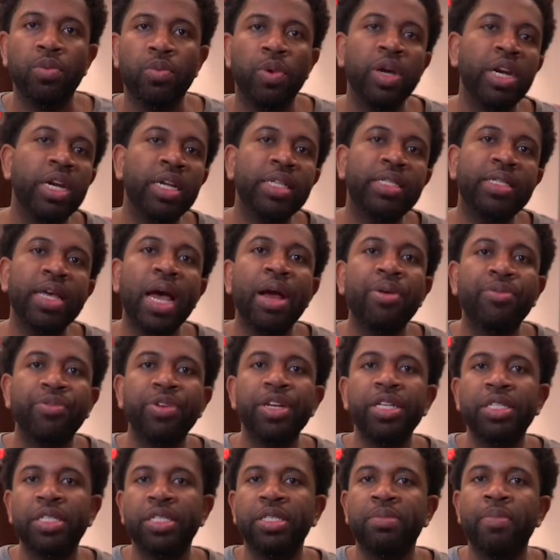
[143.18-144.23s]
One of the top
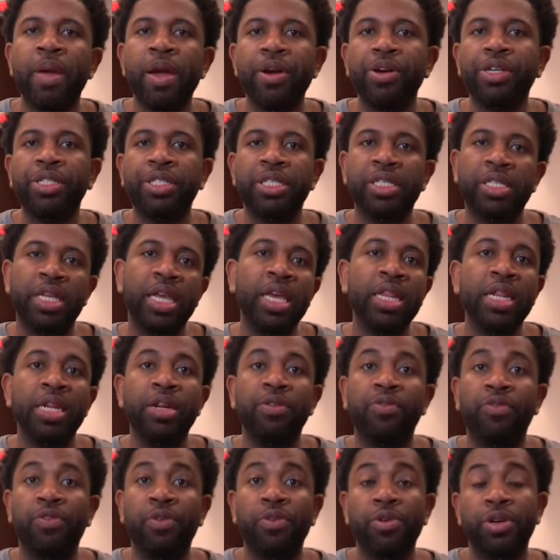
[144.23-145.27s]
reasons marriages end in
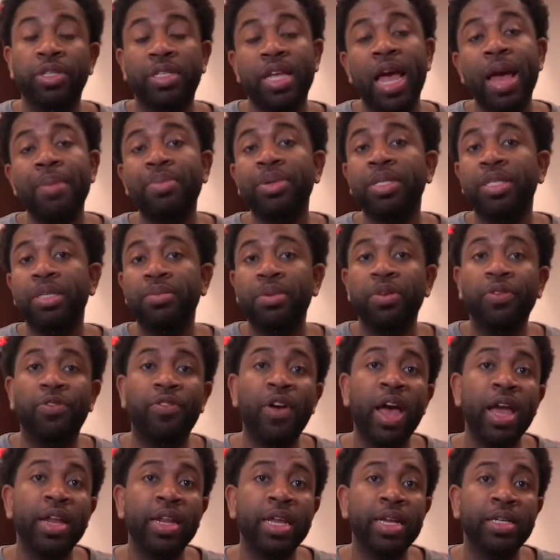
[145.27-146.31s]
divorce happens to be
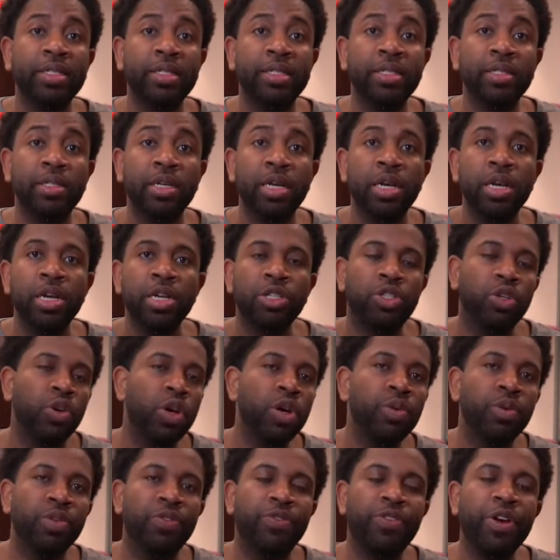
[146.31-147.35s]
finances.
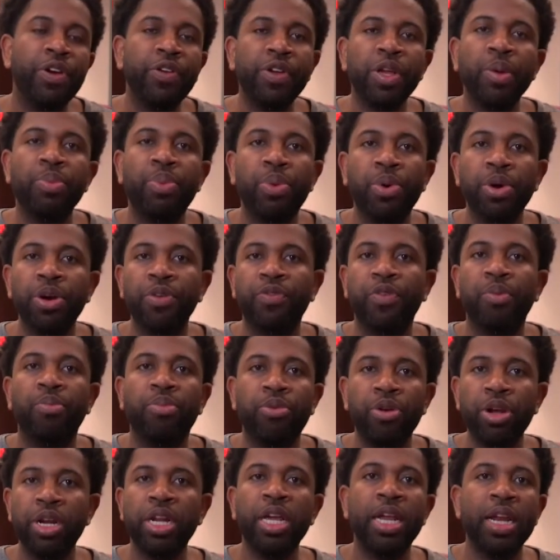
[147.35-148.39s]
So it was very important for
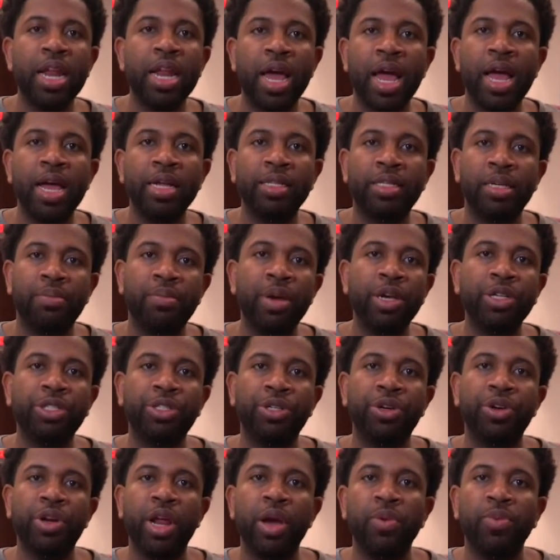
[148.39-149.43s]
Brittney and I to make
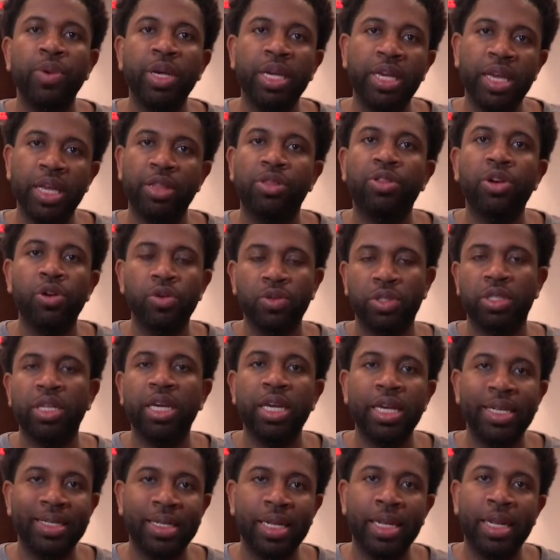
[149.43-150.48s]
sure that we get those
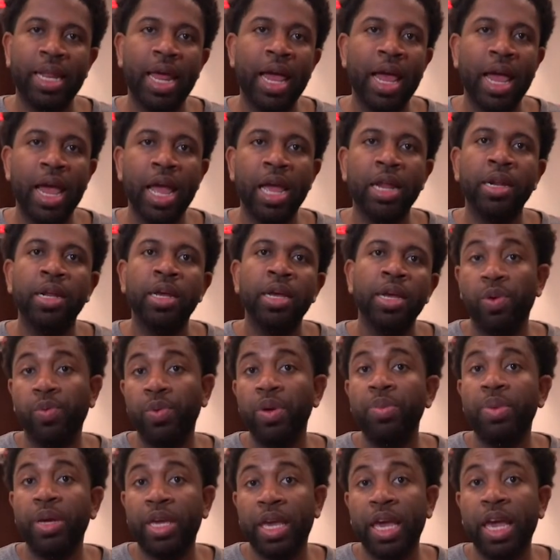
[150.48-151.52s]
things in line when
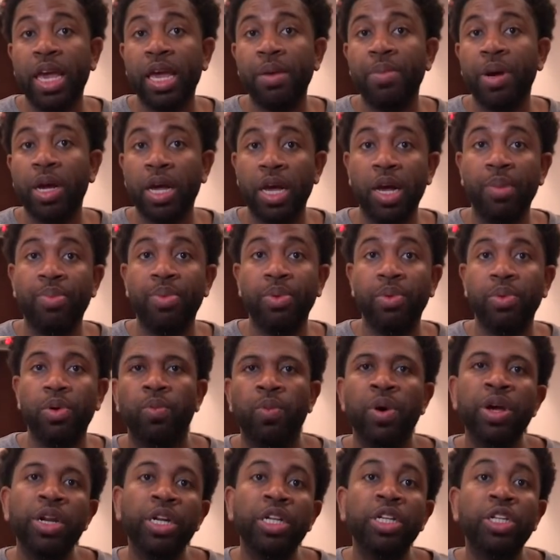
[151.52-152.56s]
we became a couple.
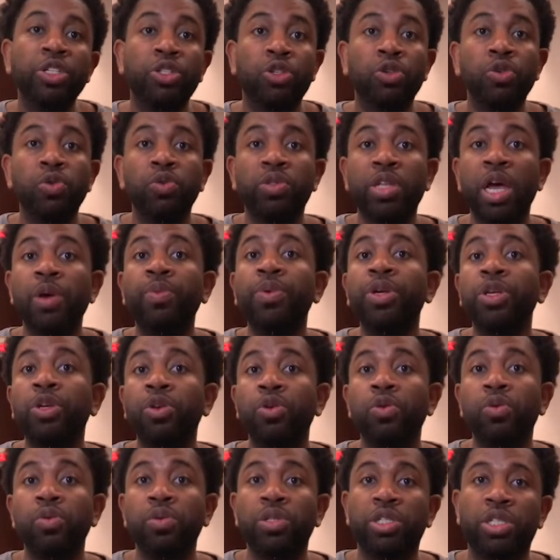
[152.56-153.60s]
One of the tools that we
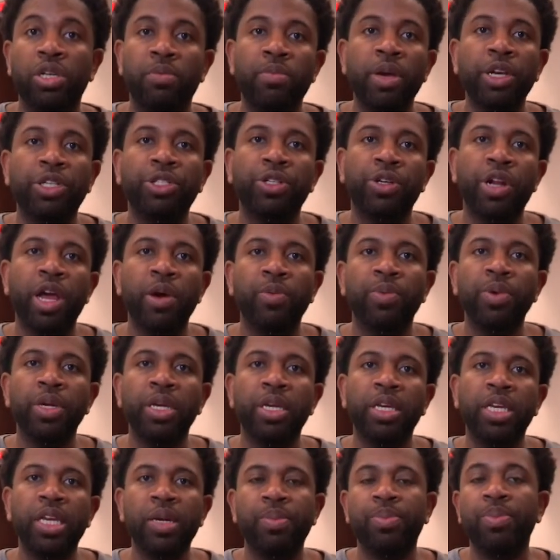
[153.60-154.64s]
use to make sure that we
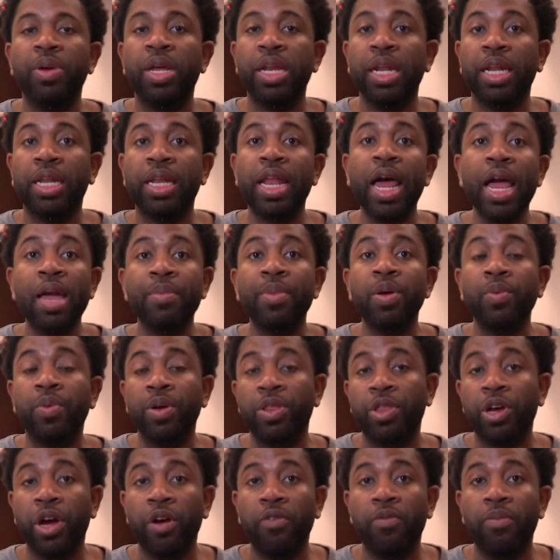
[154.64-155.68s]
keep in alignment
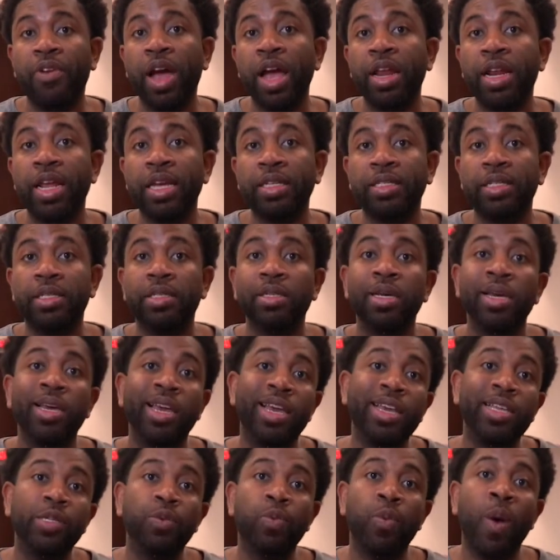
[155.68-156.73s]
with our finances
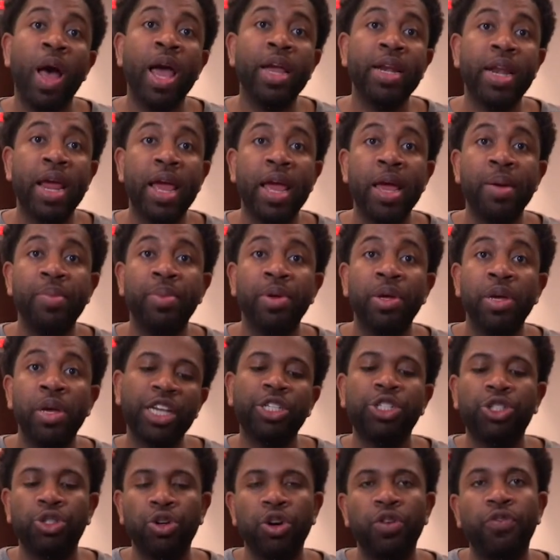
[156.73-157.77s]
is YNAB.
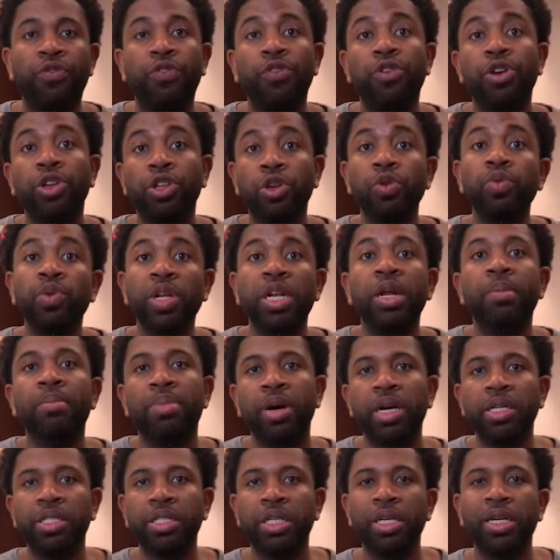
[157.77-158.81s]
That's short for You Need a
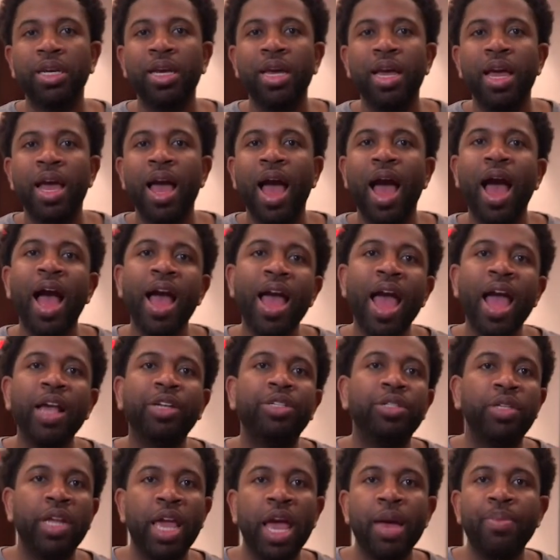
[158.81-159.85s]
Budget. I
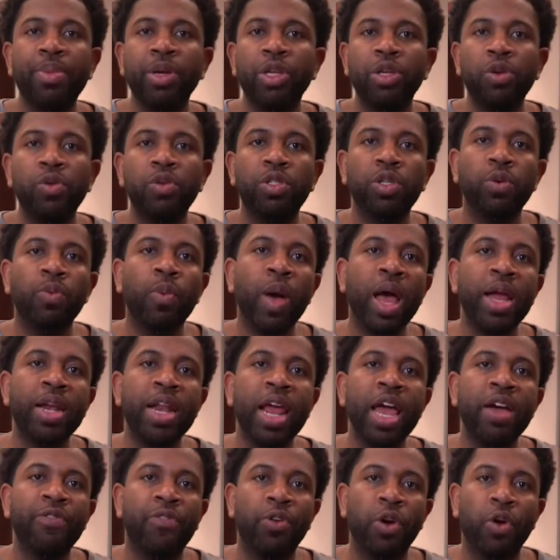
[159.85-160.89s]
actually have been using
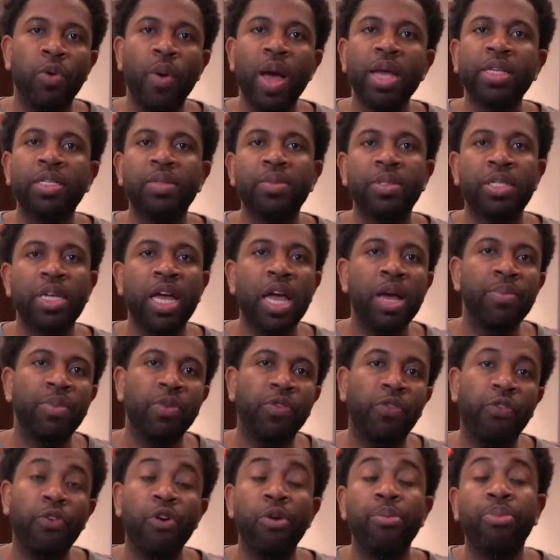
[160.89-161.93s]
YNAB for quite some time
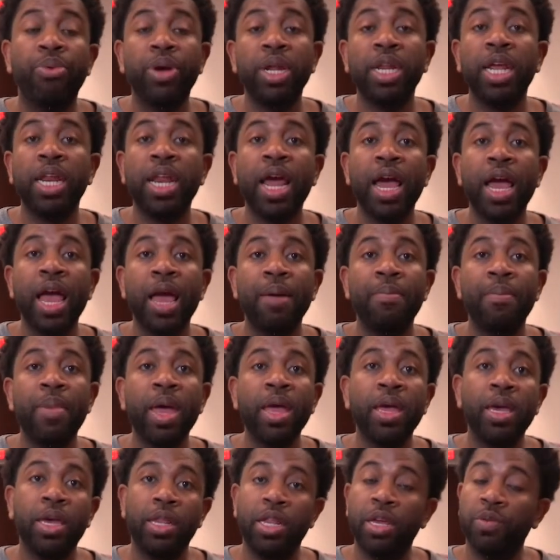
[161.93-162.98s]
before Brittney and I had
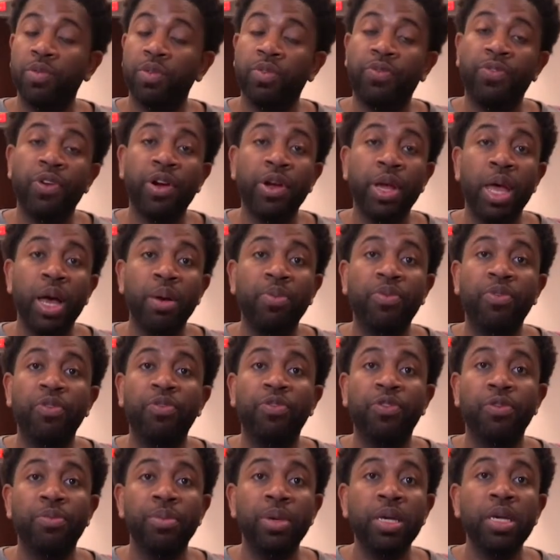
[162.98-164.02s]
met, and it was very helpful
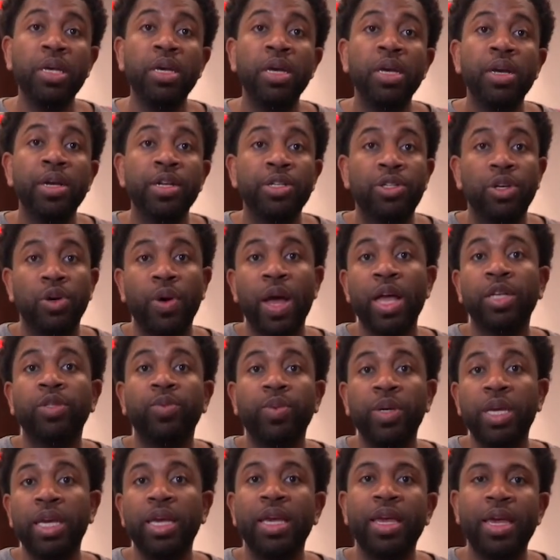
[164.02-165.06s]
for me. So as
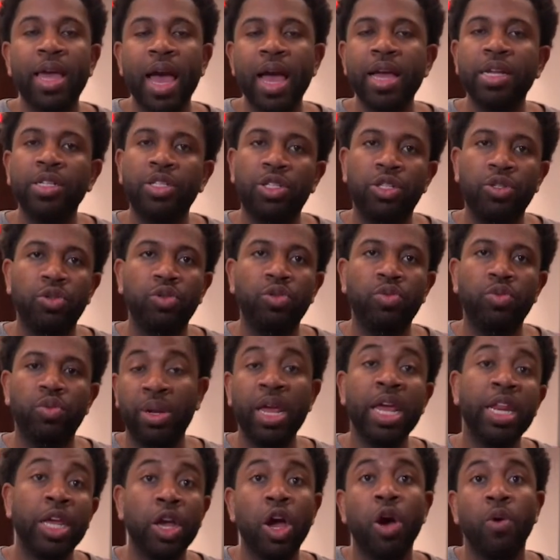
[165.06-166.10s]
we got into
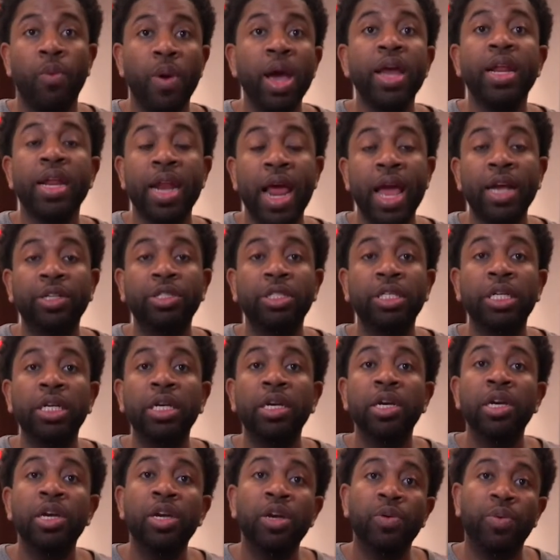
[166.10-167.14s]
planning our wedding, actually,
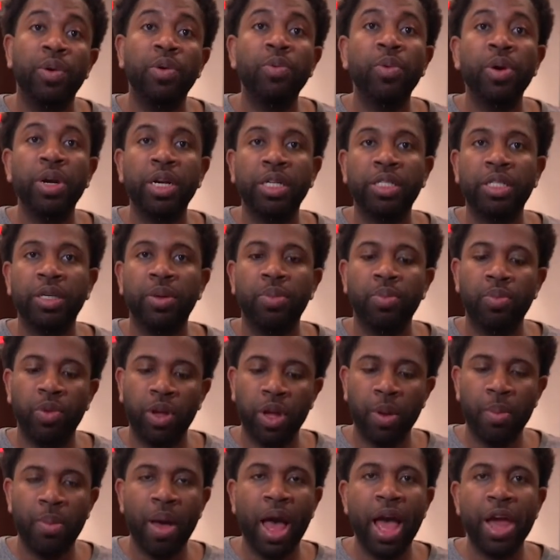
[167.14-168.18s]
we wanted to
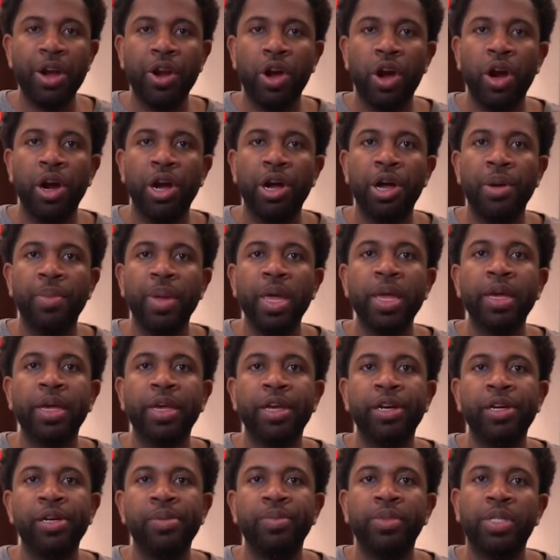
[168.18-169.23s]
combine our
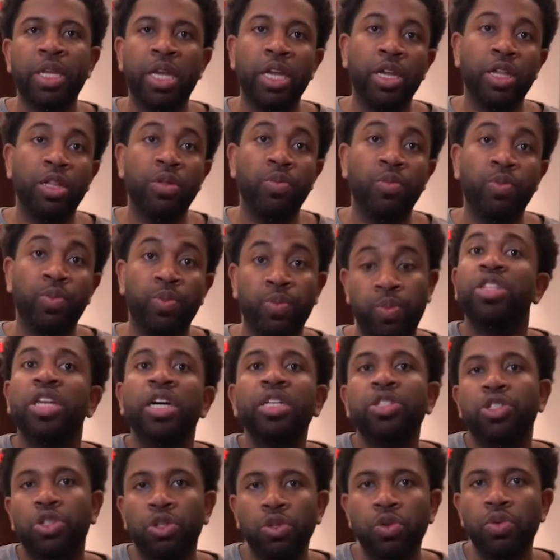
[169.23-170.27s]
incomes, and
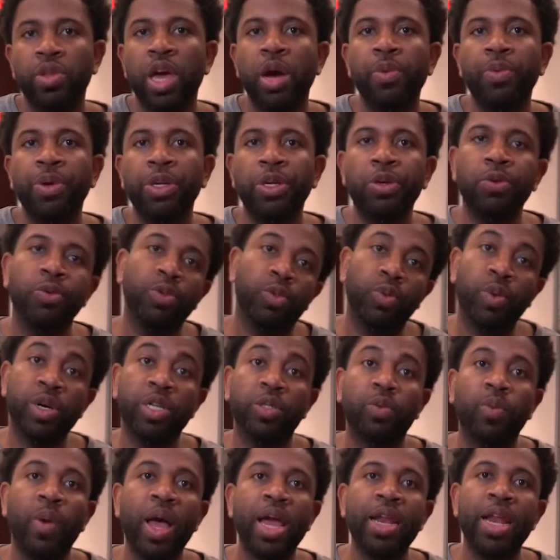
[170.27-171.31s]
the tool that we used
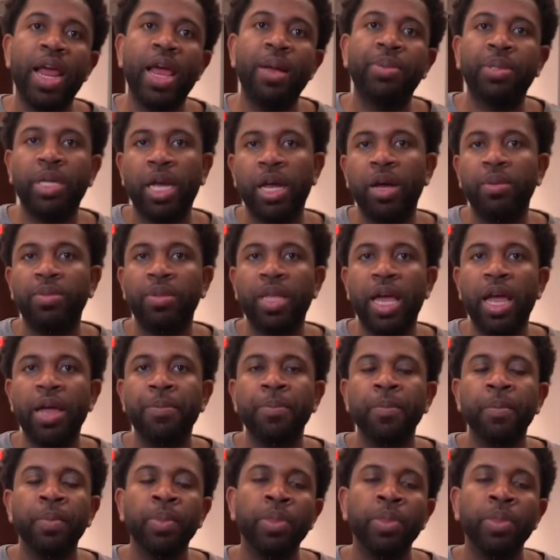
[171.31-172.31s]
was YNAB to help that.